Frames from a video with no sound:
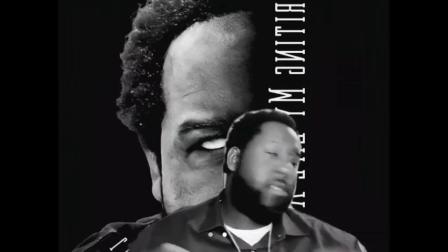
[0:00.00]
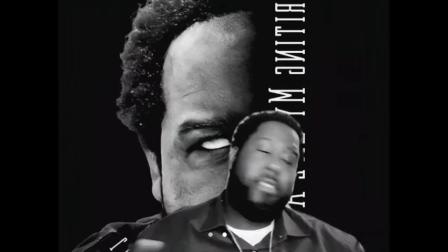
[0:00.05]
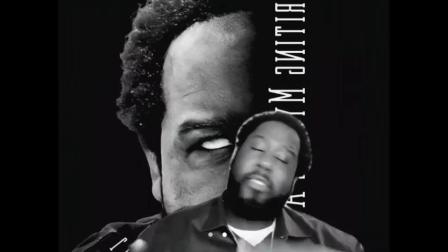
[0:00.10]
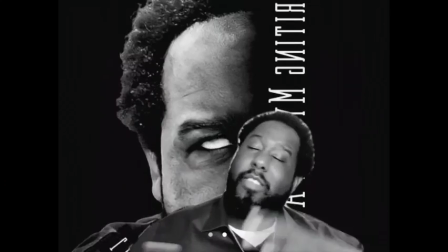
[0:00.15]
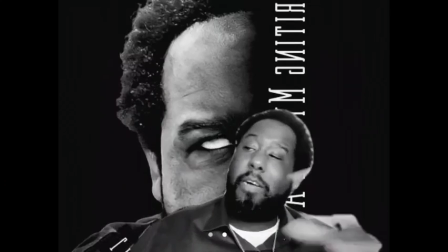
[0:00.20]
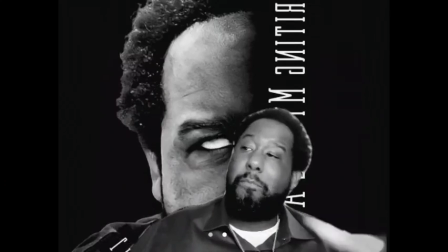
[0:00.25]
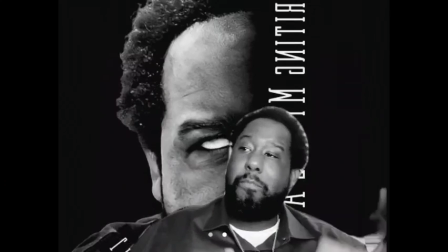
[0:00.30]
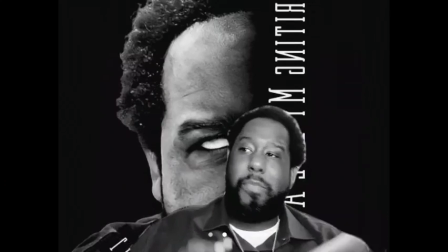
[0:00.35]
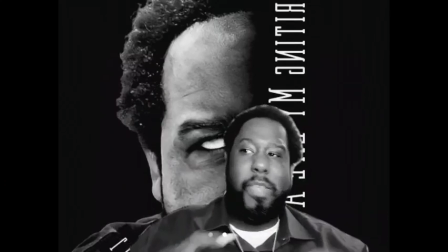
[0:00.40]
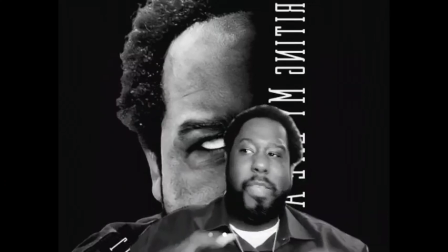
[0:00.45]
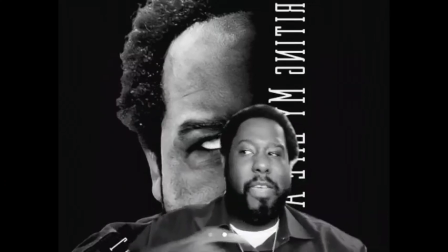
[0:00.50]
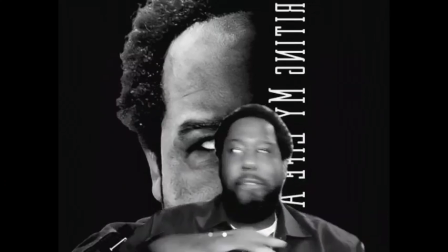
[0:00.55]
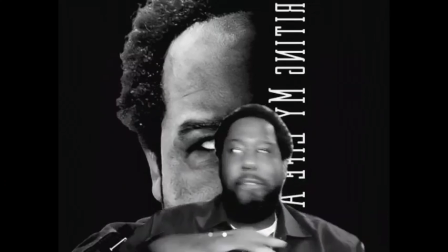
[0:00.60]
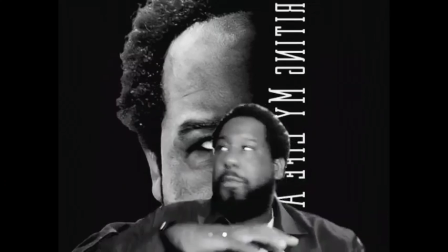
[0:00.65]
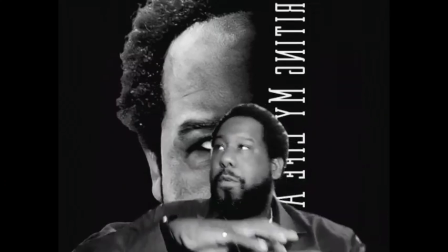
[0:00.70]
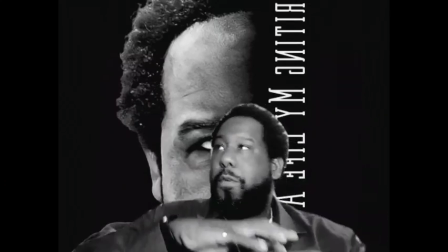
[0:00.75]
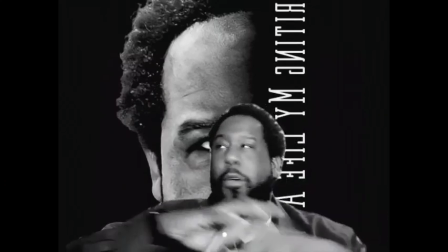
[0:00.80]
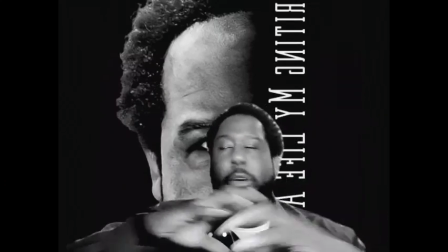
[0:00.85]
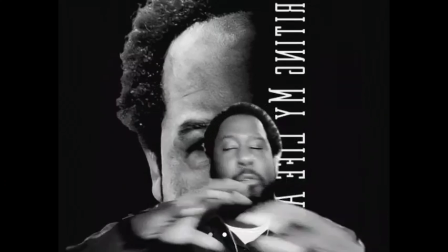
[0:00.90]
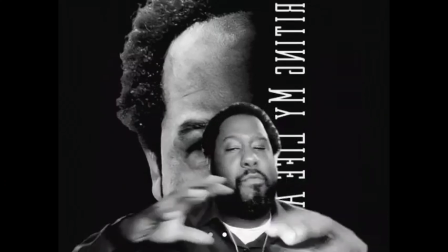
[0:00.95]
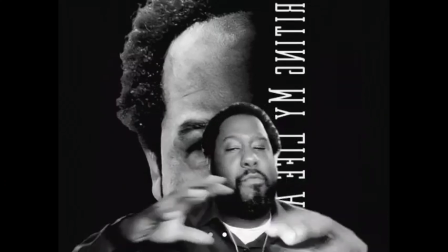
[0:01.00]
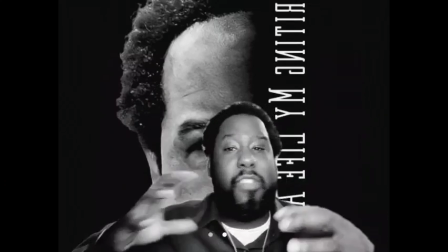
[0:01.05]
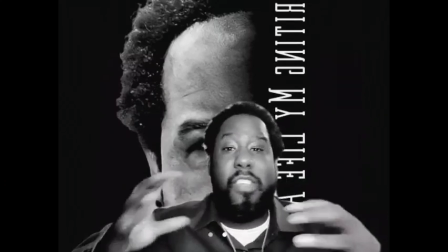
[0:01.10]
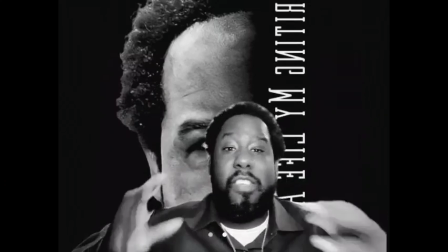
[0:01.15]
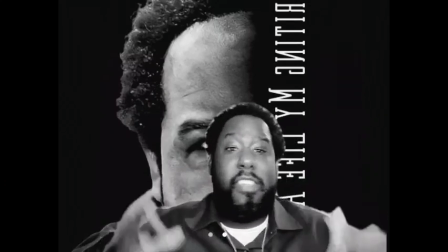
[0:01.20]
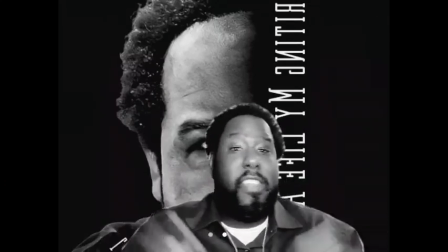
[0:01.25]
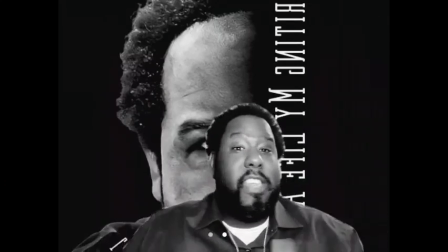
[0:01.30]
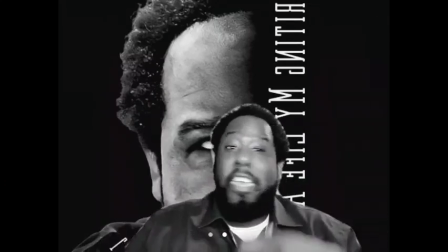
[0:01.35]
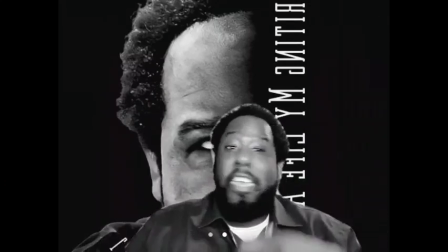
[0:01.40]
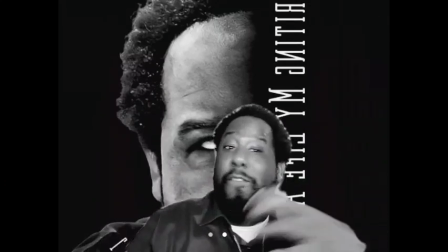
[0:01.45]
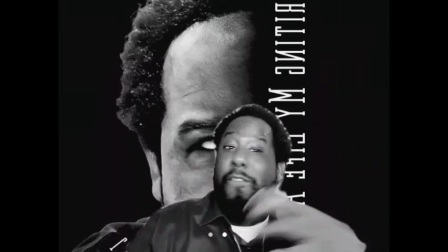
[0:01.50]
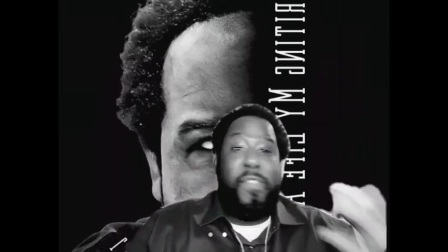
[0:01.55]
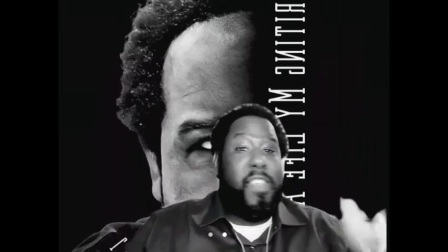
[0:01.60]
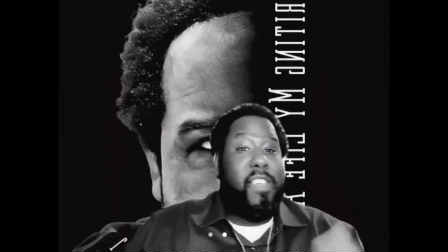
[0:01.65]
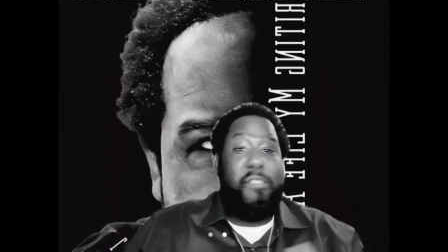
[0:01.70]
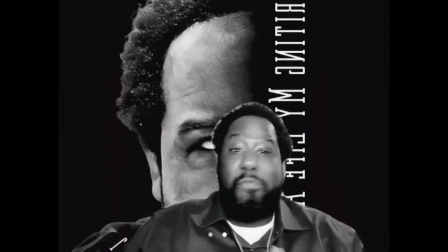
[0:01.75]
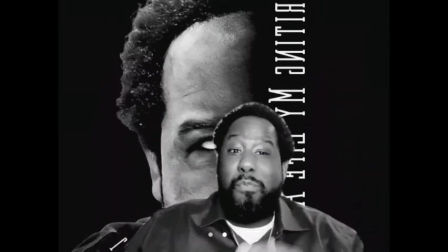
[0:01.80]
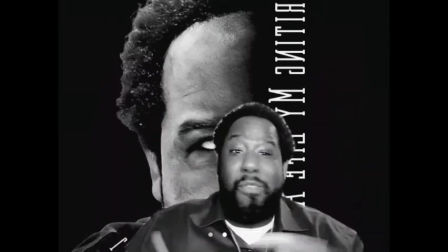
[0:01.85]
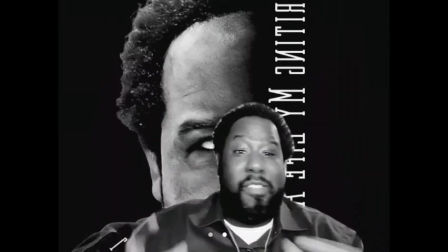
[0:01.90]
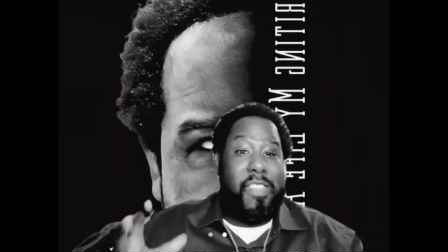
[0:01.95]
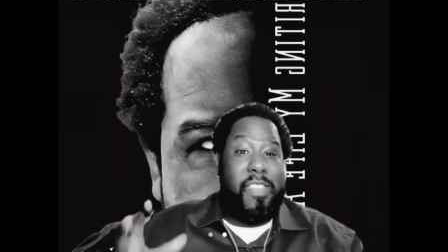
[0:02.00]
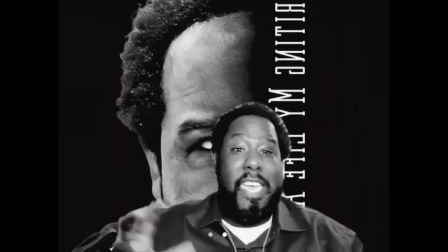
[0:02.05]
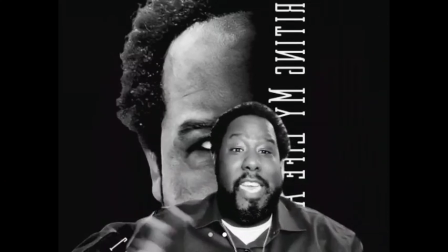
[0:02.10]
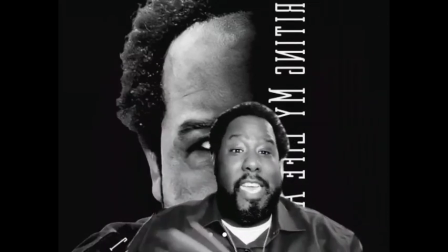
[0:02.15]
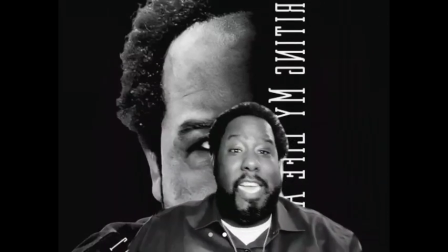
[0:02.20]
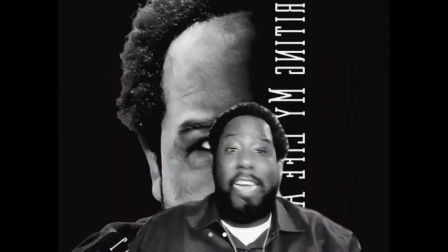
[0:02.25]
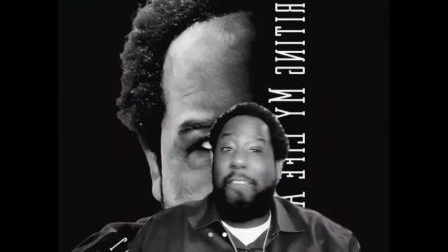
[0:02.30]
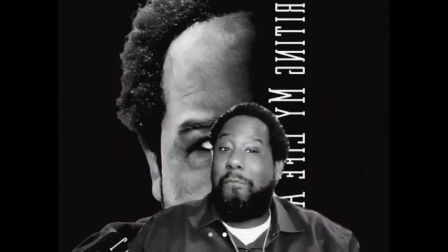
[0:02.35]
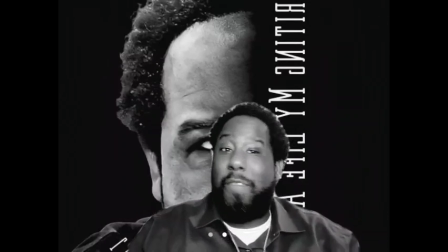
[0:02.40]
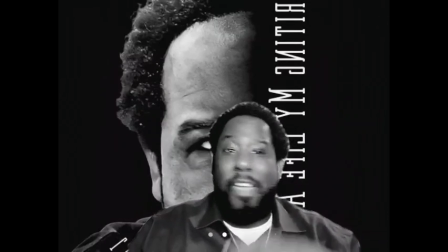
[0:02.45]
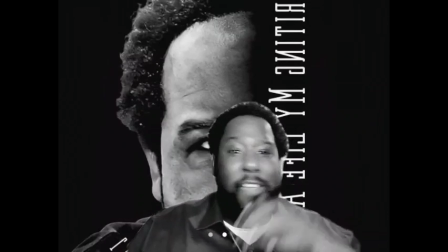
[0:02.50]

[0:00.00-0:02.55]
to see if this was taken.